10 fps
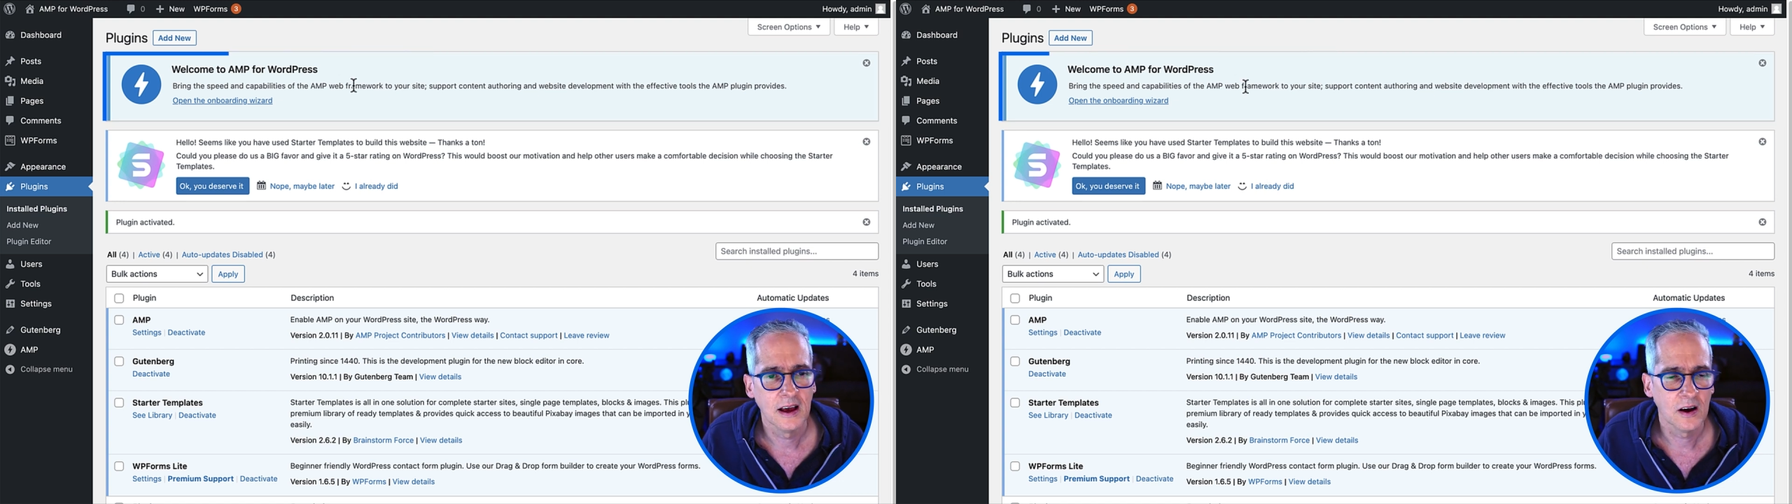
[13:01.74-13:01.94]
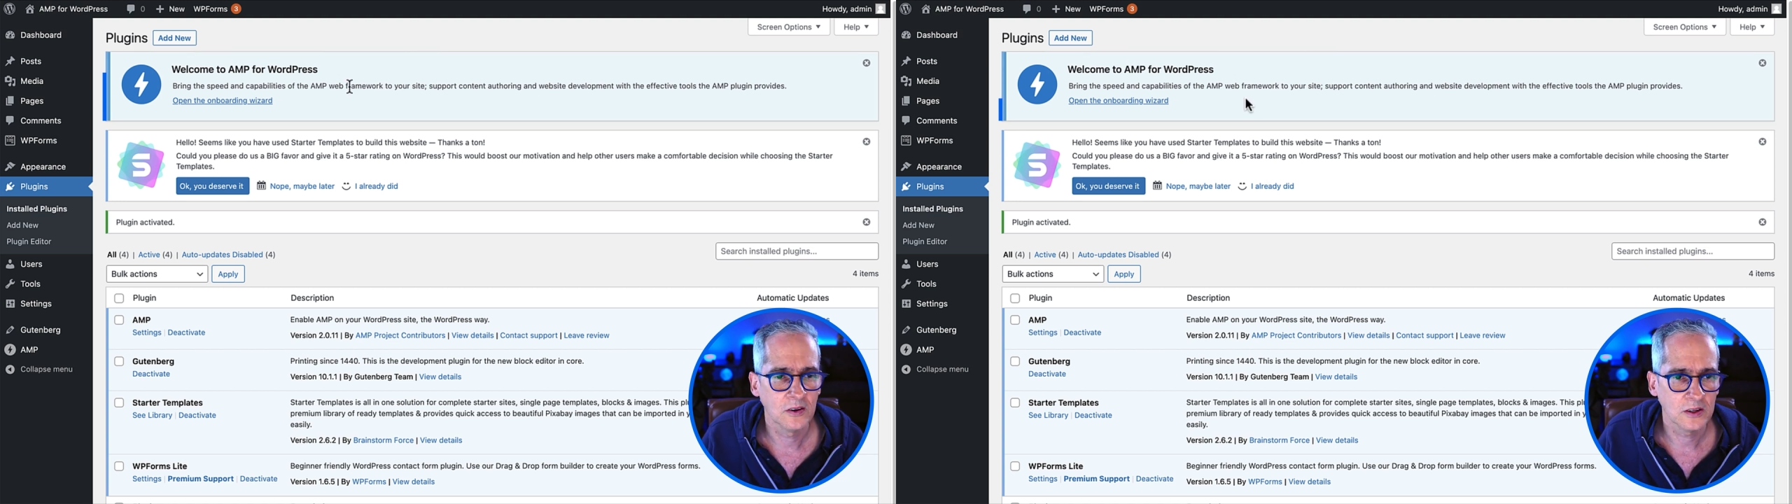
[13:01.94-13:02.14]

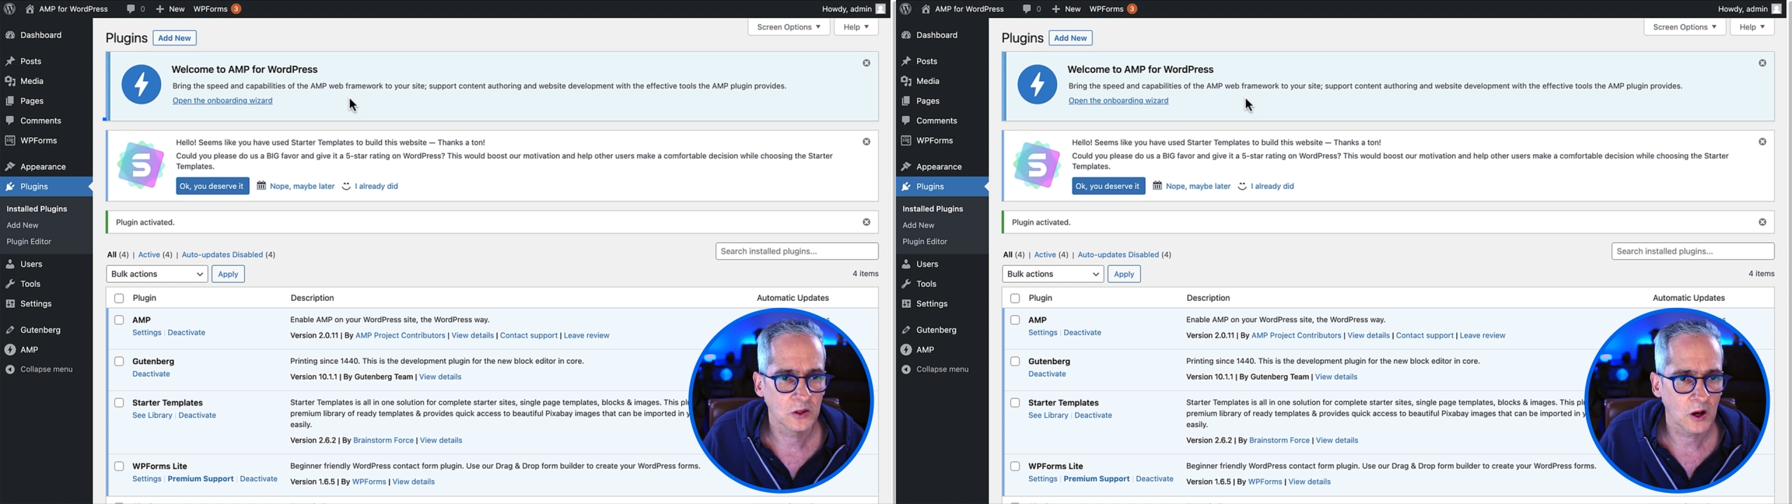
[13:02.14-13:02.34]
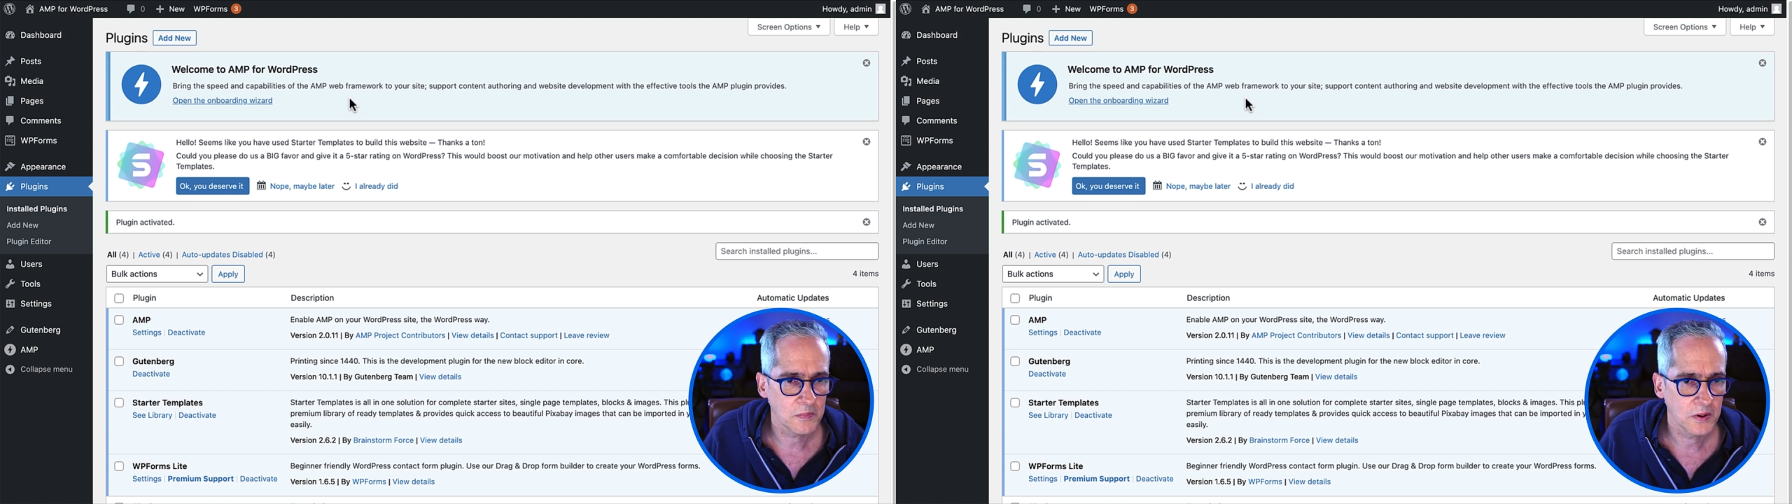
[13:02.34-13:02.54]
on the
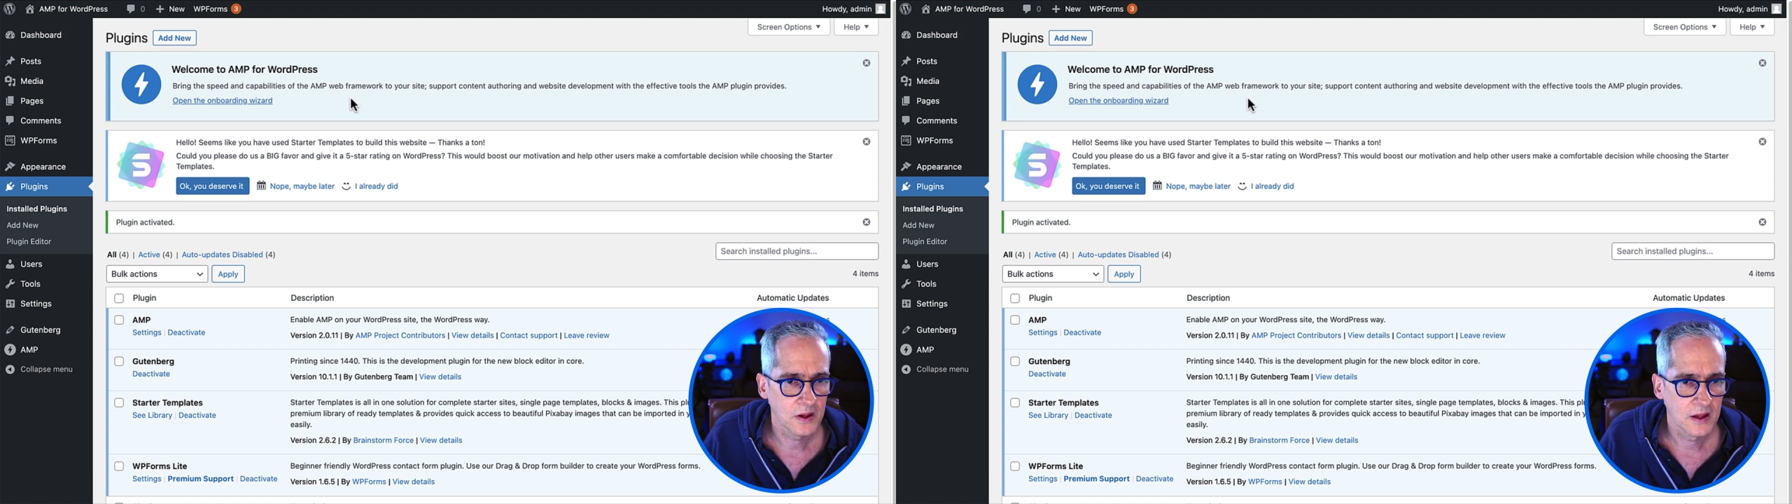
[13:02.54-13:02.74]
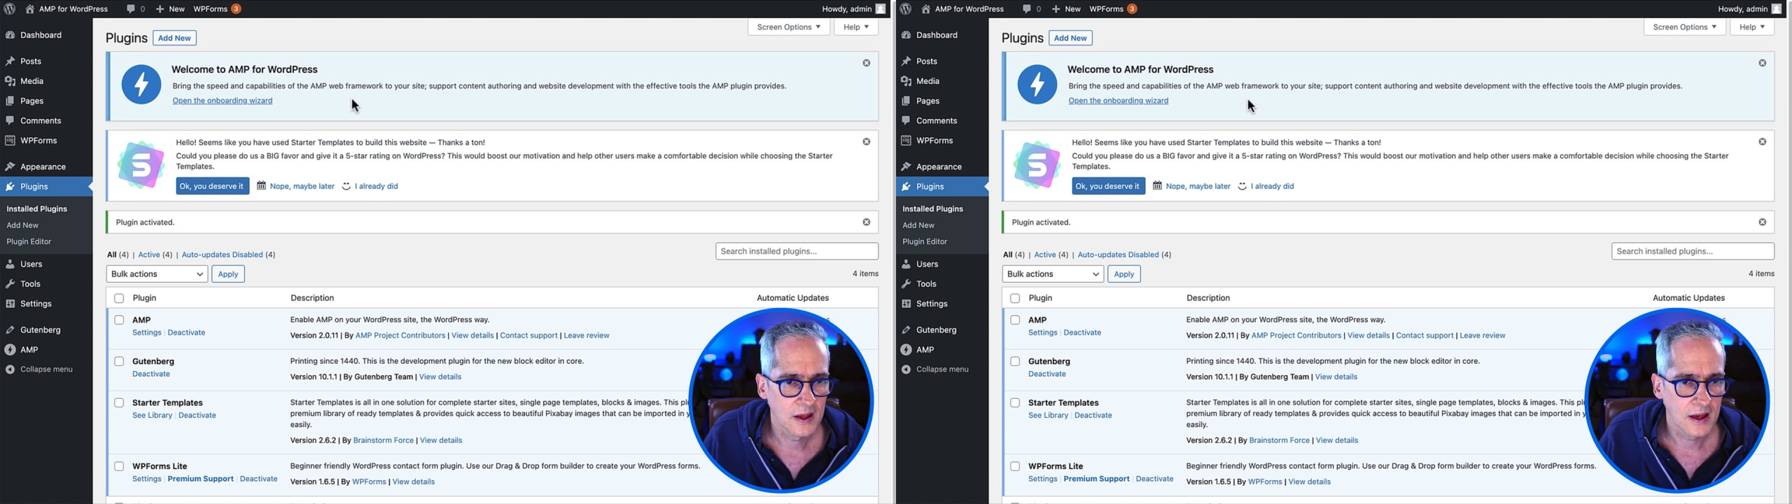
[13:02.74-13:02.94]
top.
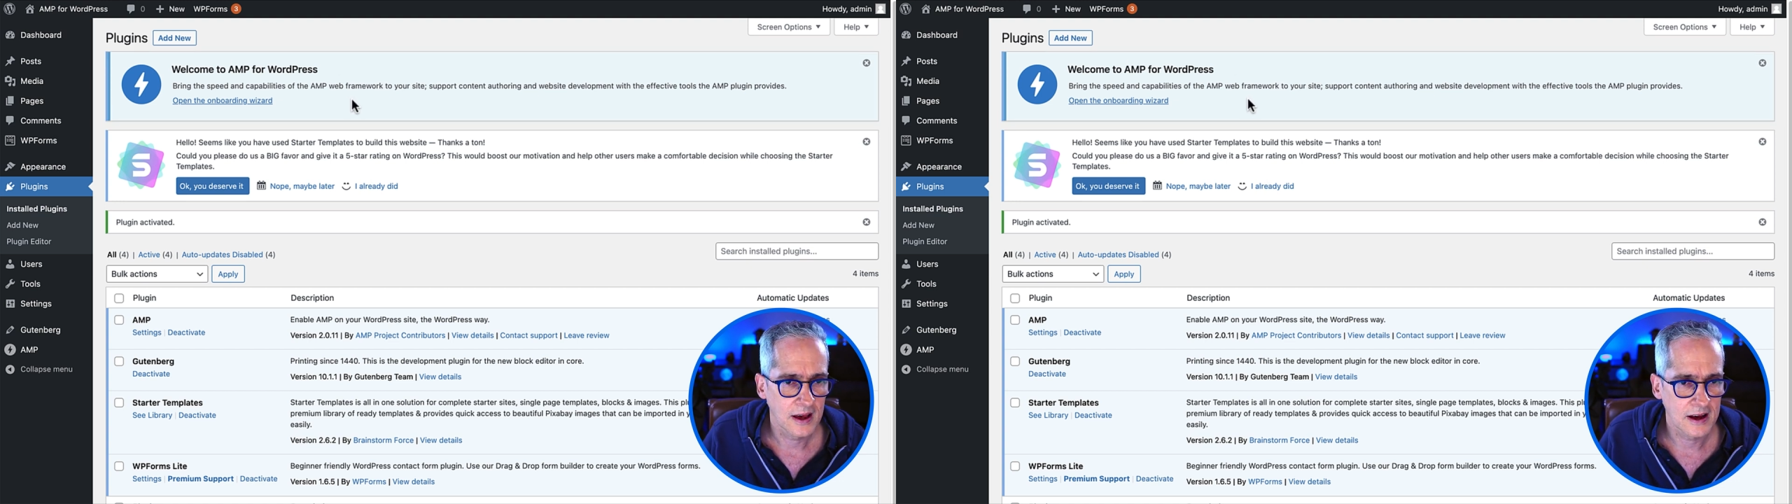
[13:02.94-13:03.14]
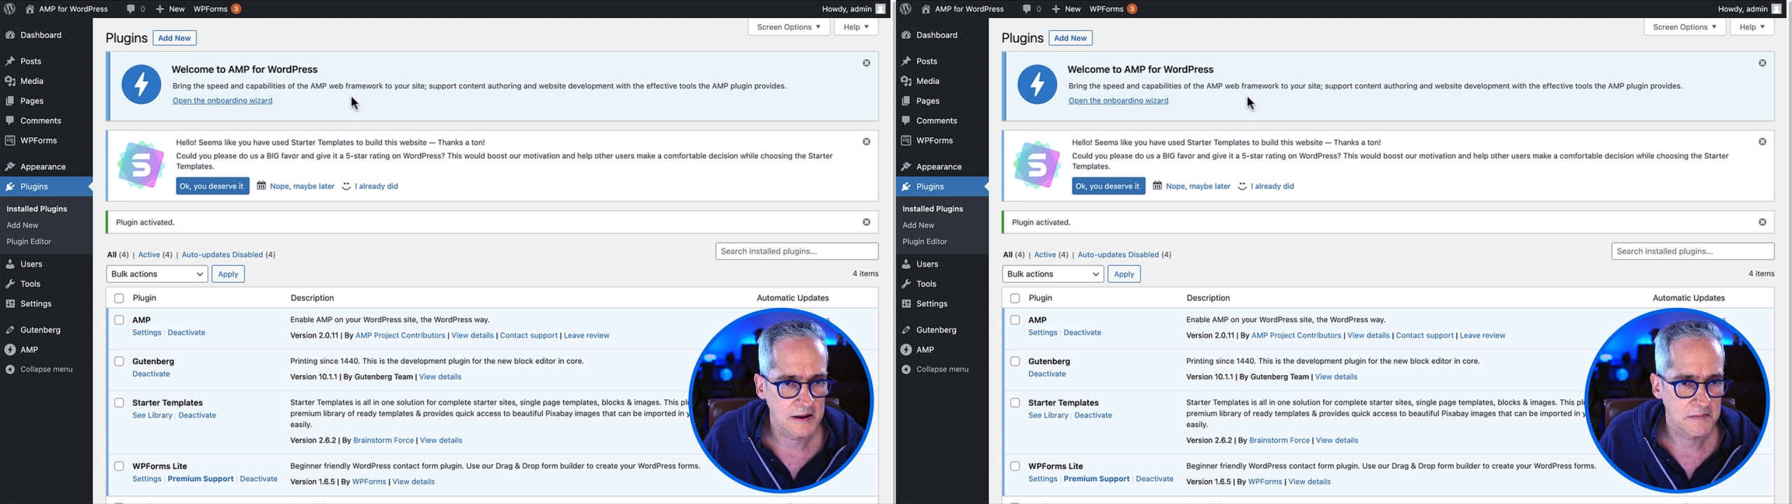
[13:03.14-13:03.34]

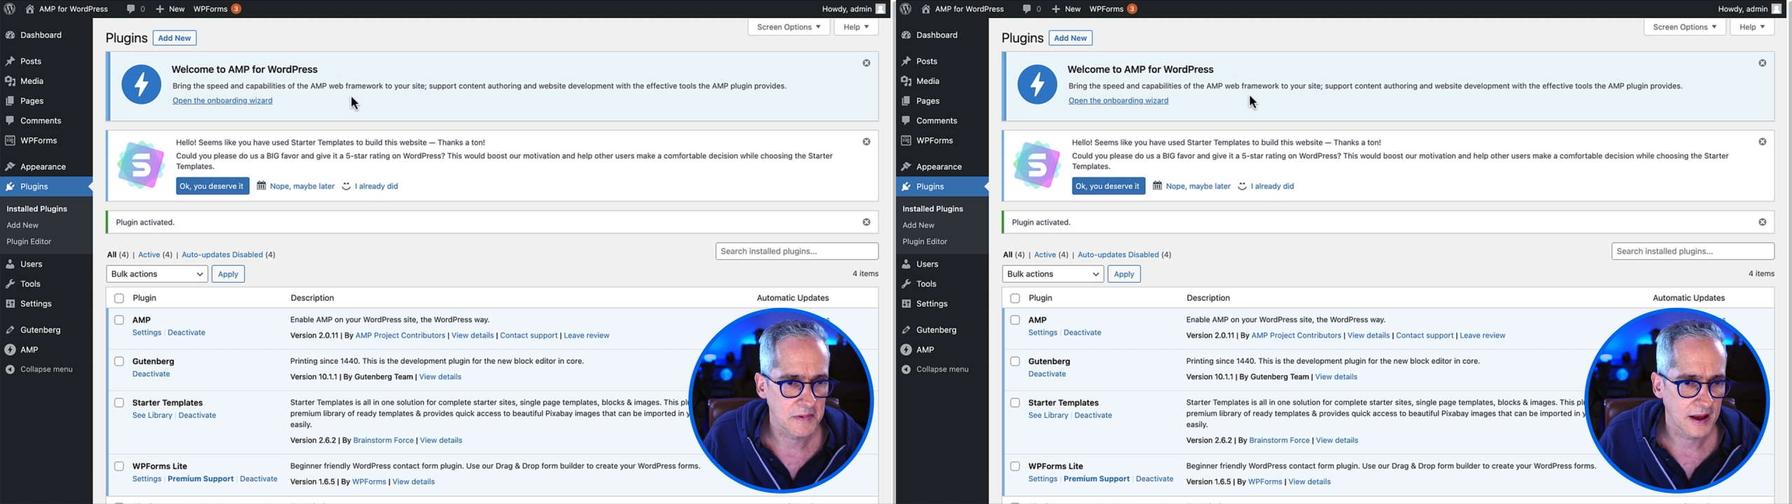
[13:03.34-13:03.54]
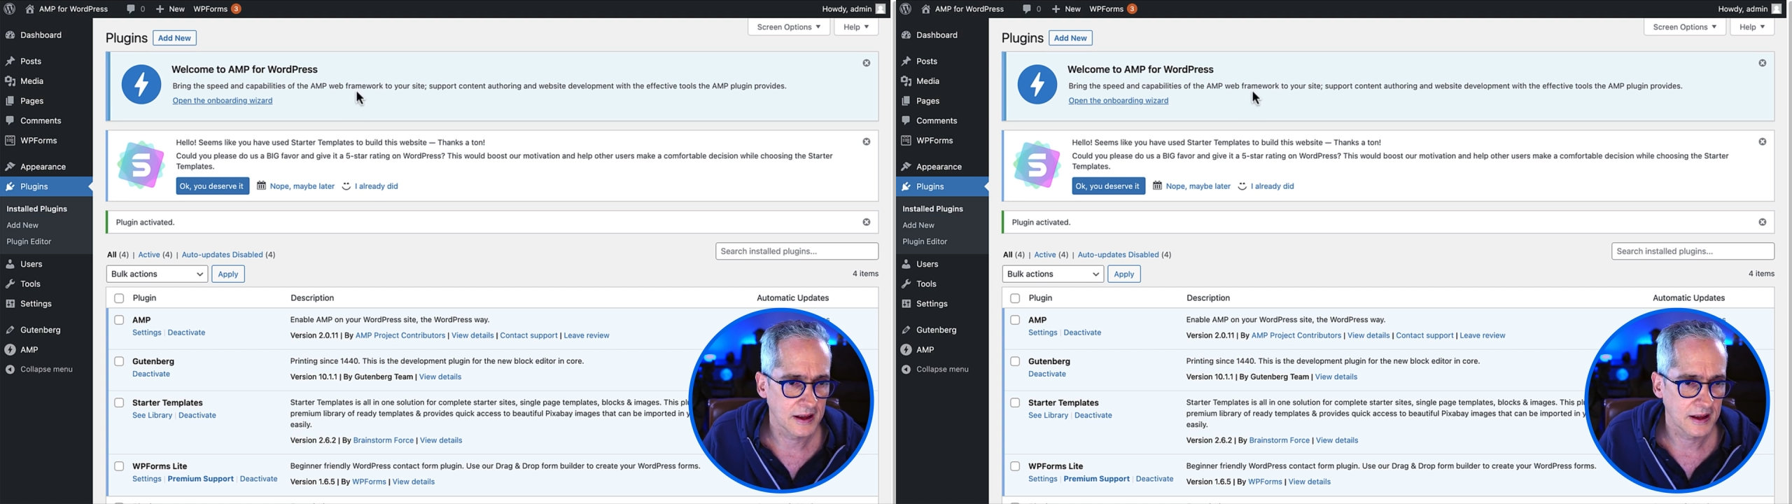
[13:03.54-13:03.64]
Um,